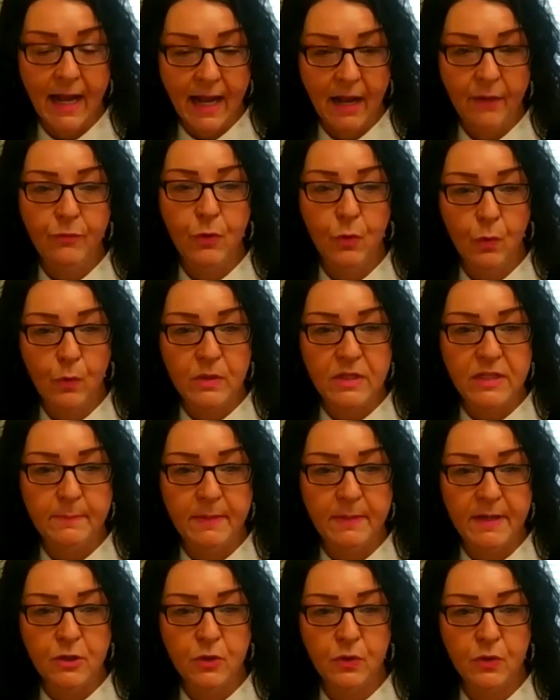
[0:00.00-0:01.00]
have their own
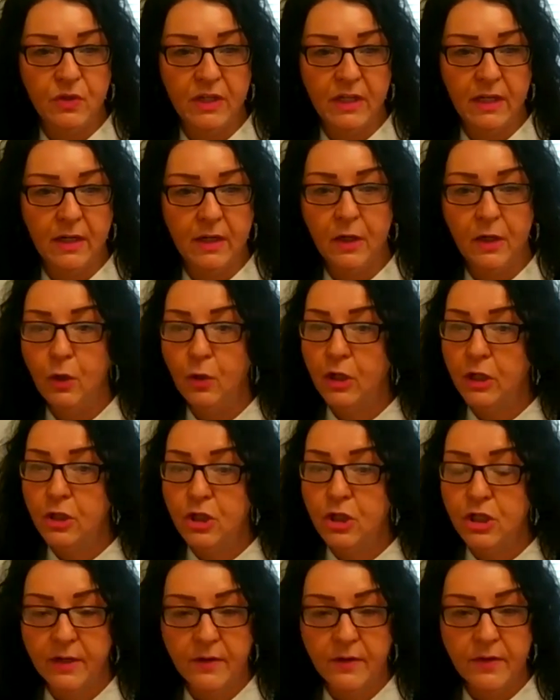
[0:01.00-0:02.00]
specialty. You can
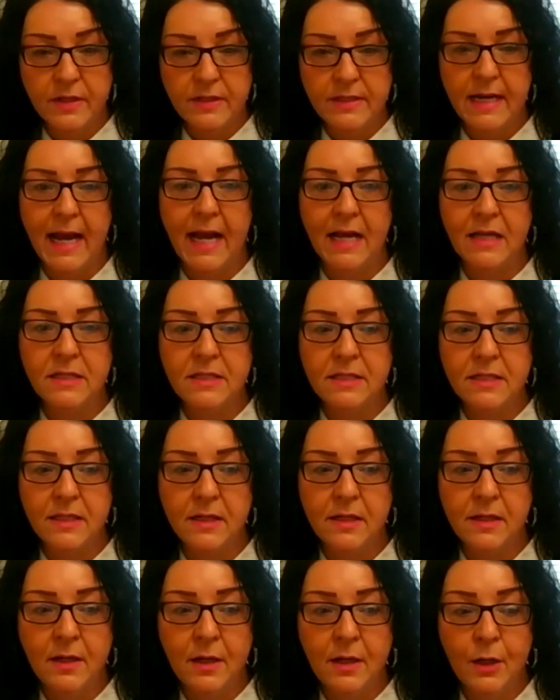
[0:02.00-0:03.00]
share the task.
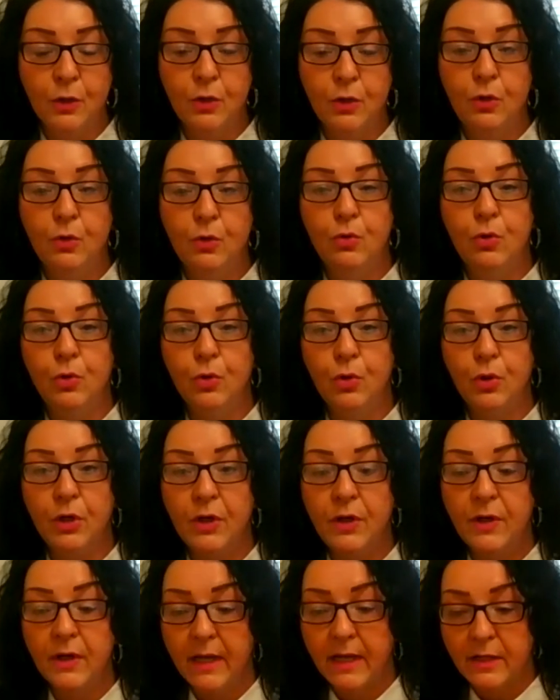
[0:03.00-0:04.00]
You
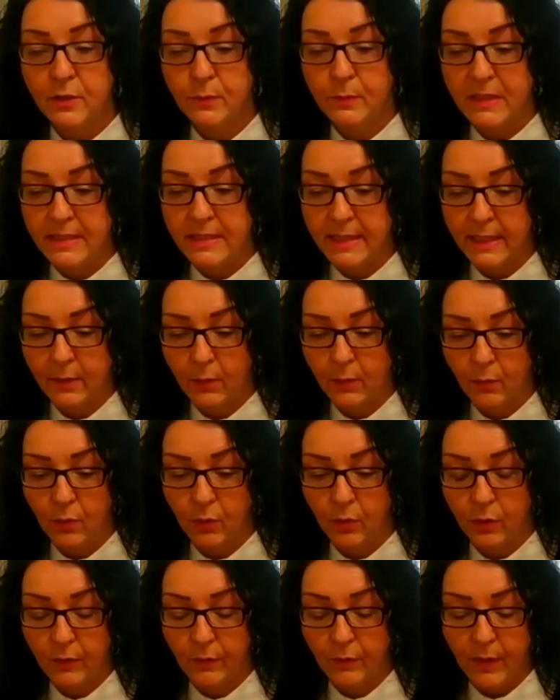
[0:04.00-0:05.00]
could, as we said
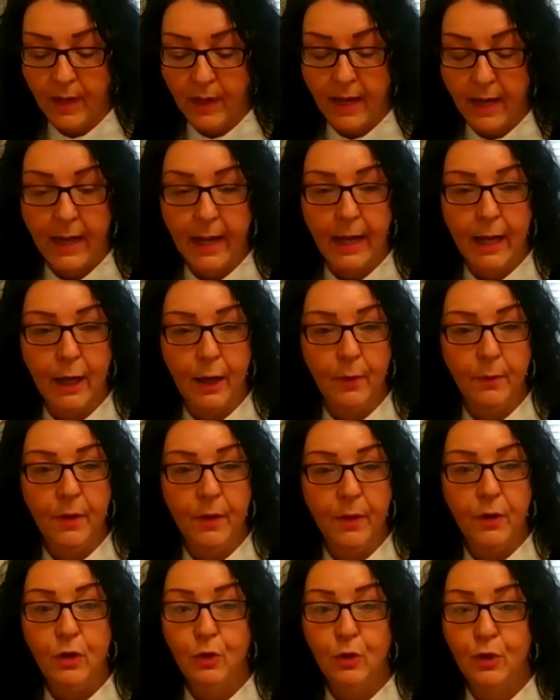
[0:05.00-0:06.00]
earlier,
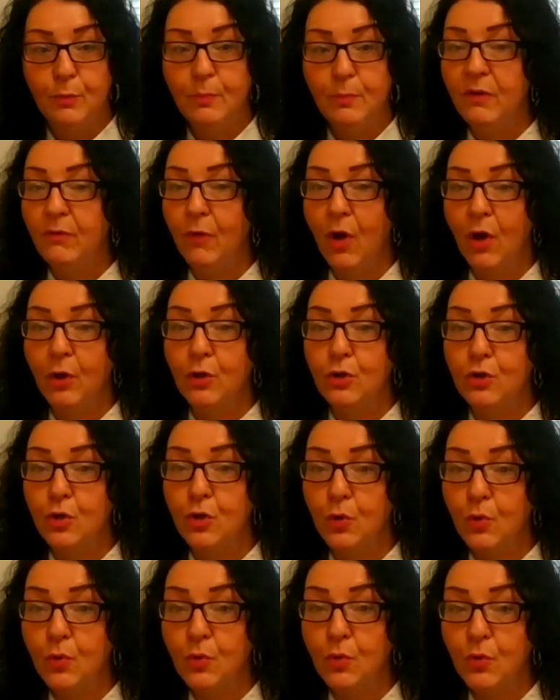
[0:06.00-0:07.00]
you could be
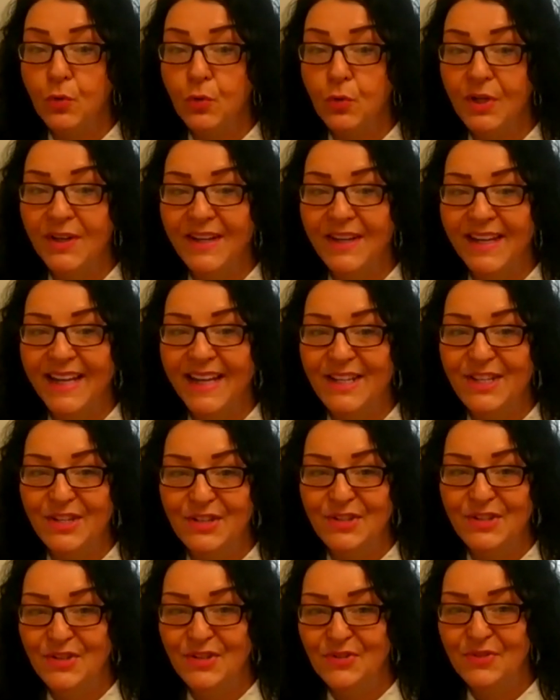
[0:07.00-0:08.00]
voluntold
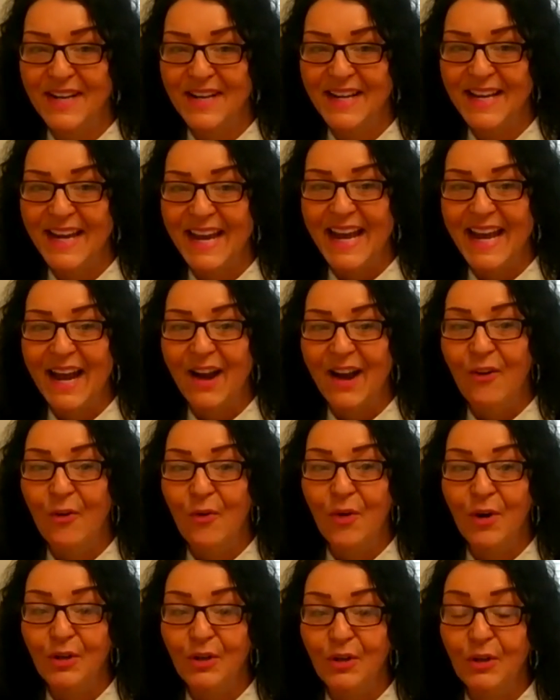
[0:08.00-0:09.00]
to do it,
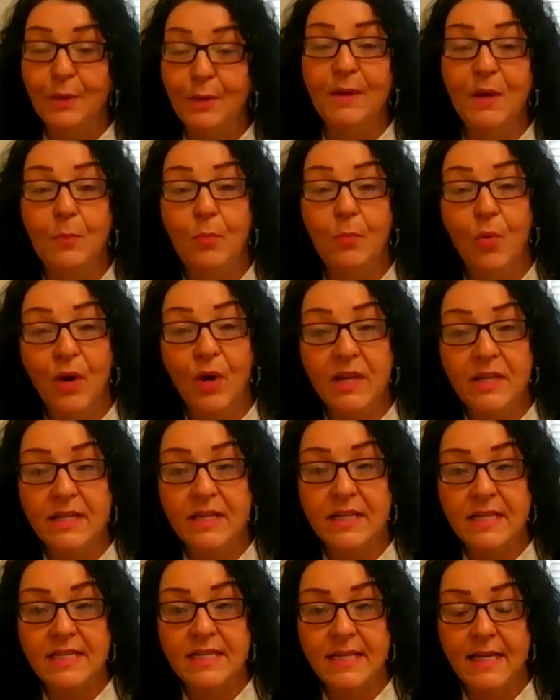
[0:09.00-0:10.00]
or you could be appointed
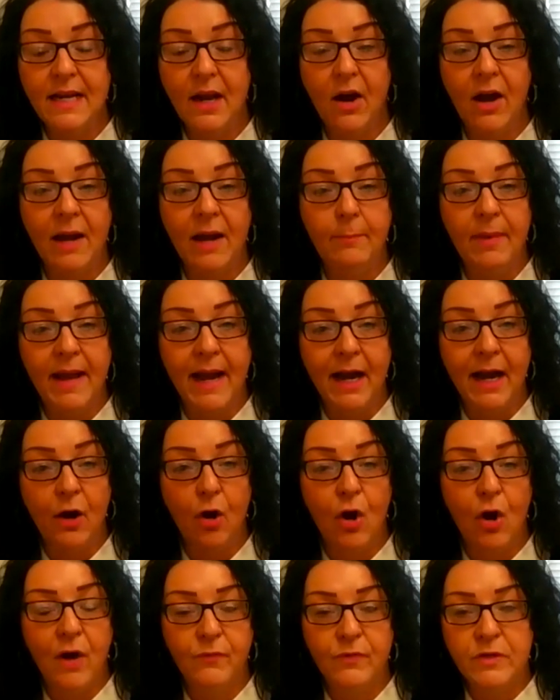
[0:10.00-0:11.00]
as the IPAC
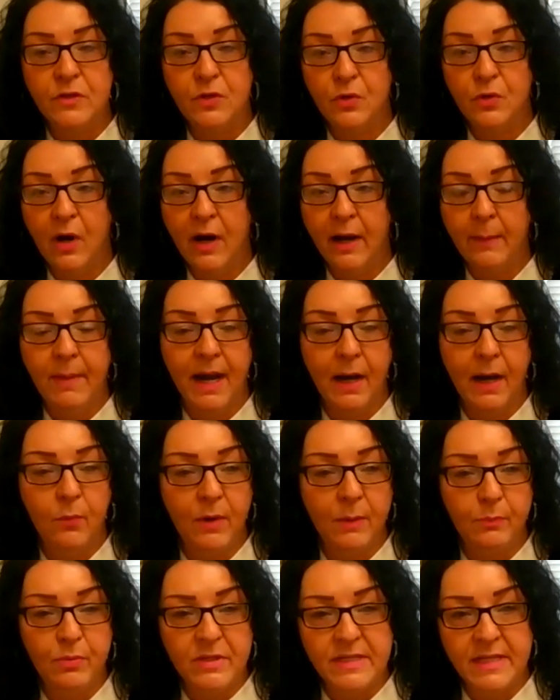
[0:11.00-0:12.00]
officer, IPAC
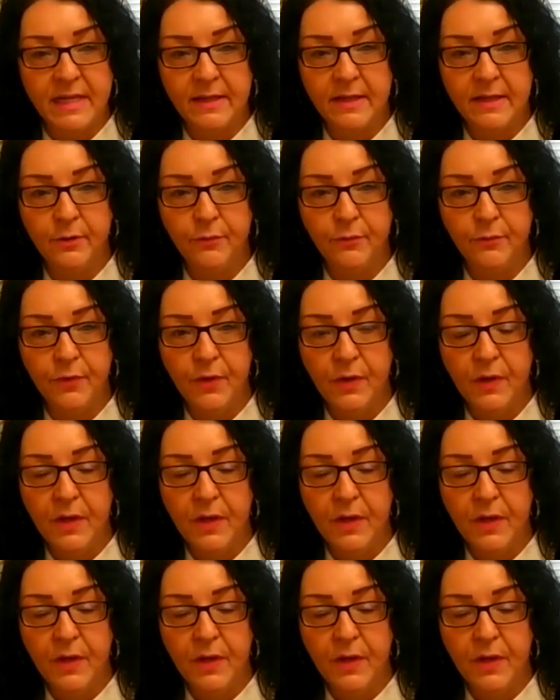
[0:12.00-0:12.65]
representative.